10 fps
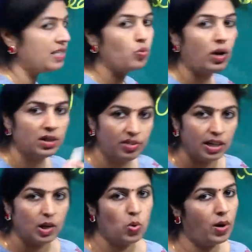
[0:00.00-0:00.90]
is what we
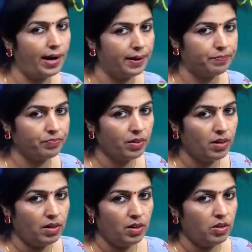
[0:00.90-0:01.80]
require,
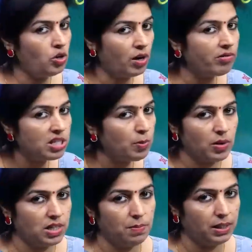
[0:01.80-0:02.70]
not
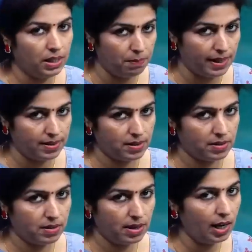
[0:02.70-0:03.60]
responsibility
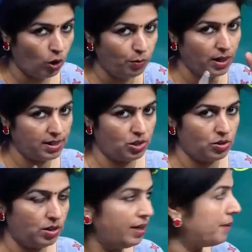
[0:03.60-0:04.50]
based. I hope you
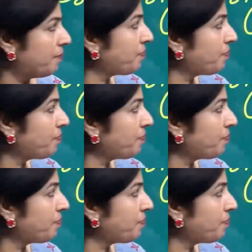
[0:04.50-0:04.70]
understood. Okay.